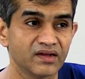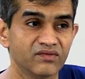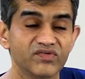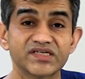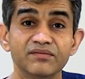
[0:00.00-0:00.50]

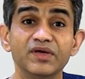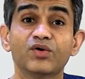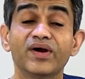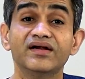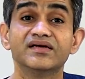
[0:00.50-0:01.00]
which can be
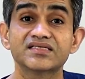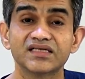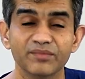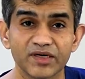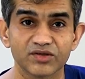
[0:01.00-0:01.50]
quite
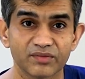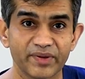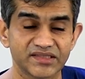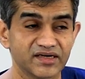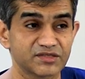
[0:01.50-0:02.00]
disturbing to the
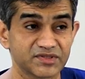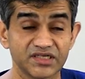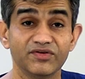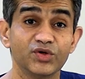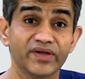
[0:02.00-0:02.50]
patient,
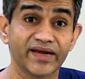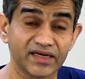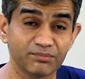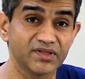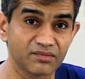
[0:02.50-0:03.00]
especially when you get
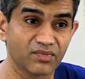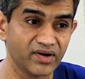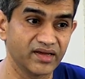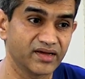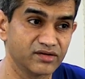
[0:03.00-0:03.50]
up in the
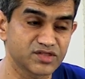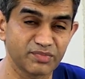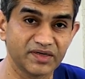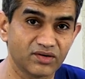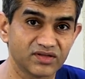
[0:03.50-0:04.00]
morning and you
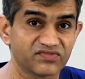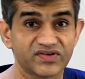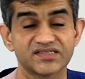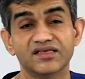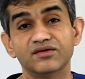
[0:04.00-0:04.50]
spit out, the
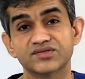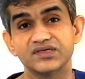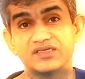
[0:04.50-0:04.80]
first thing you see